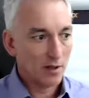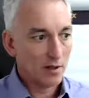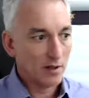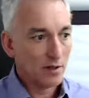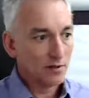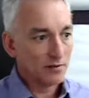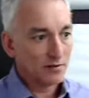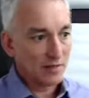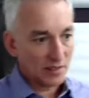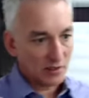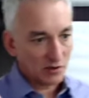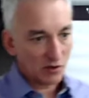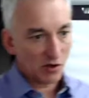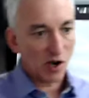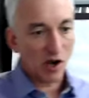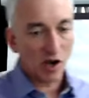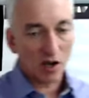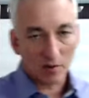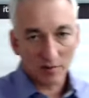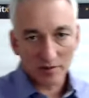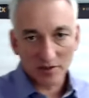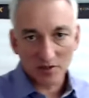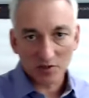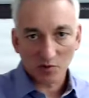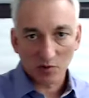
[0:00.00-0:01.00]
Daniel
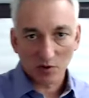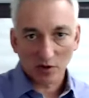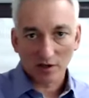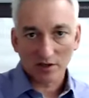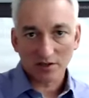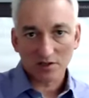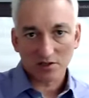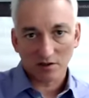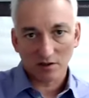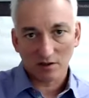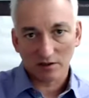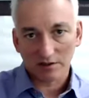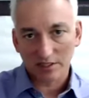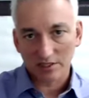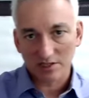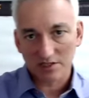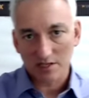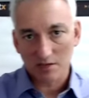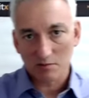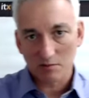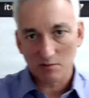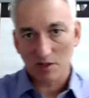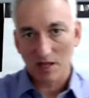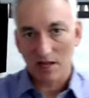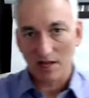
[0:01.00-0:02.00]
Kahneman's work is along the
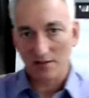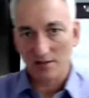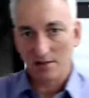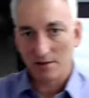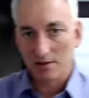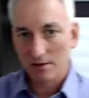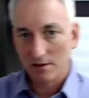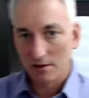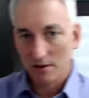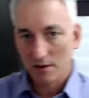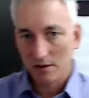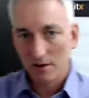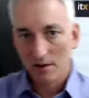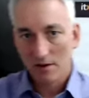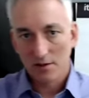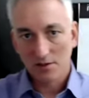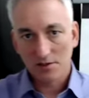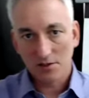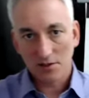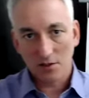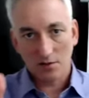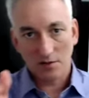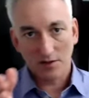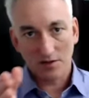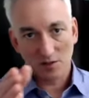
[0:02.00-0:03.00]
same lines.
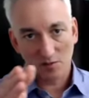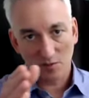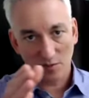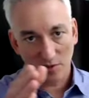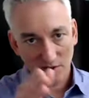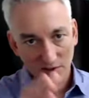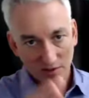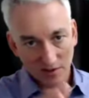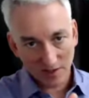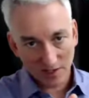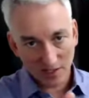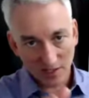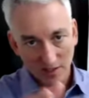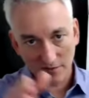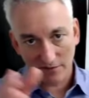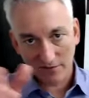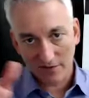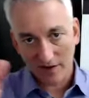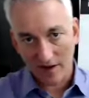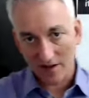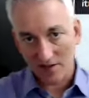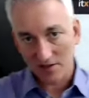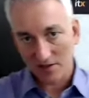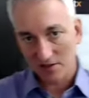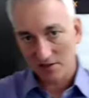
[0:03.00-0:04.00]
So in his book, Thinking
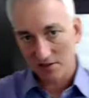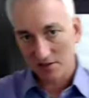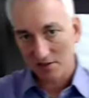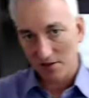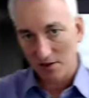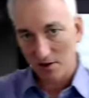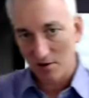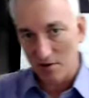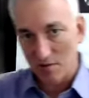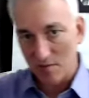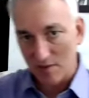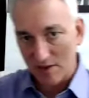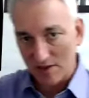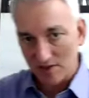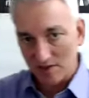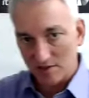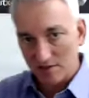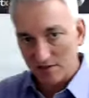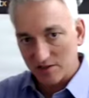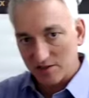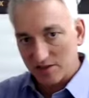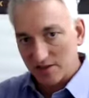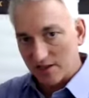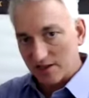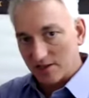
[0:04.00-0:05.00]
Fast and Slow, he basically
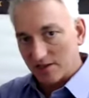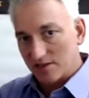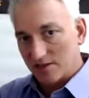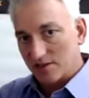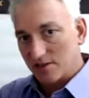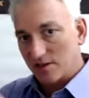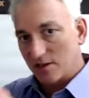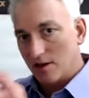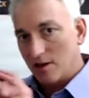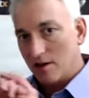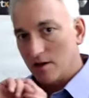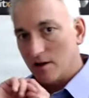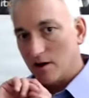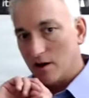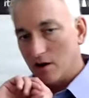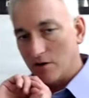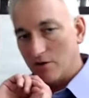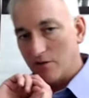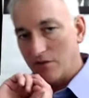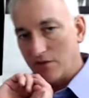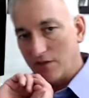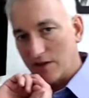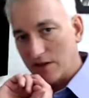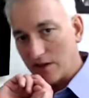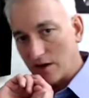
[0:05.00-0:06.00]
says our
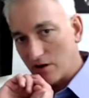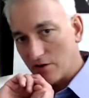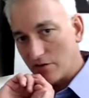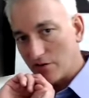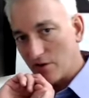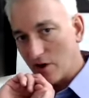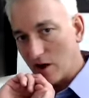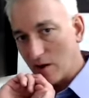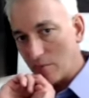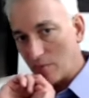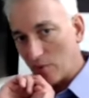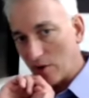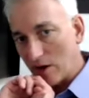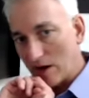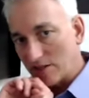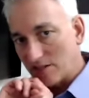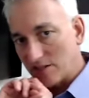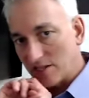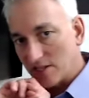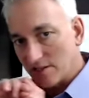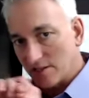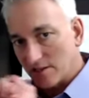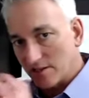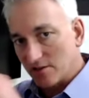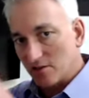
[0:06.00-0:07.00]
thought
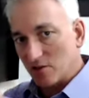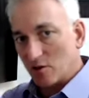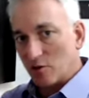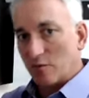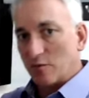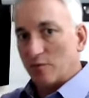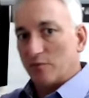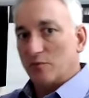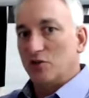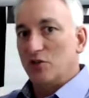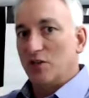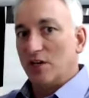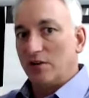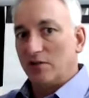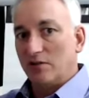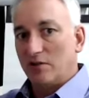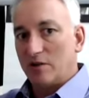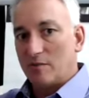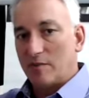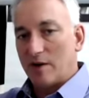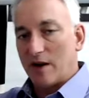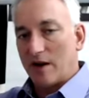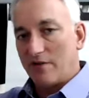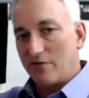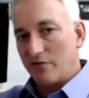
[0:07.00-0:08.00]
processes are generally
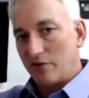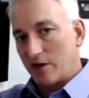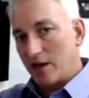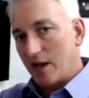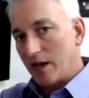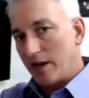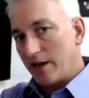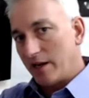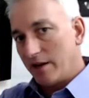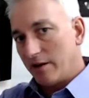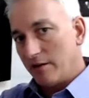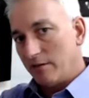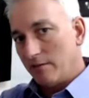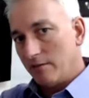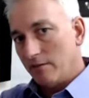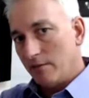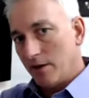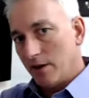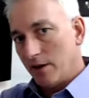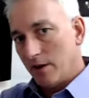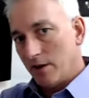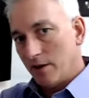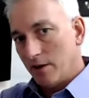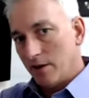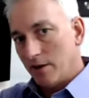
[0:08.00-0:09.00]
bifurcated.
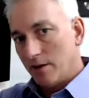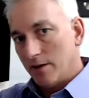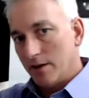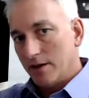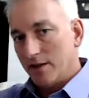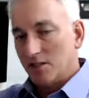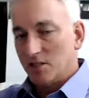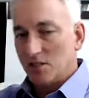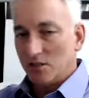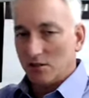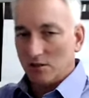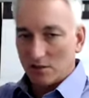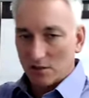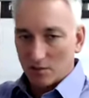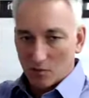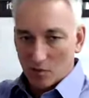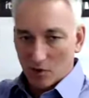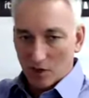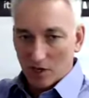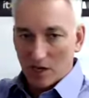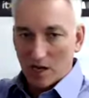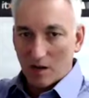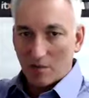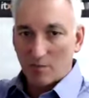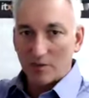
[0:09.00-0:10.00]
It's a little more
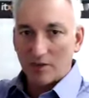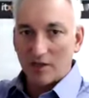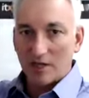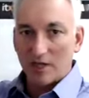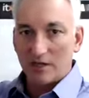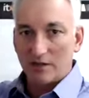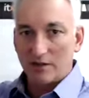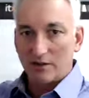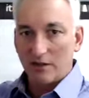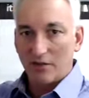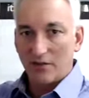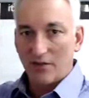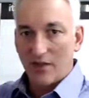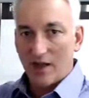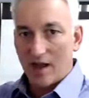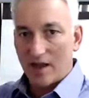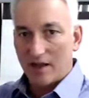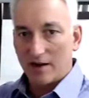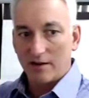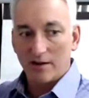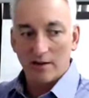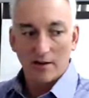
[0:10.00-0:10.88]
complicated than that.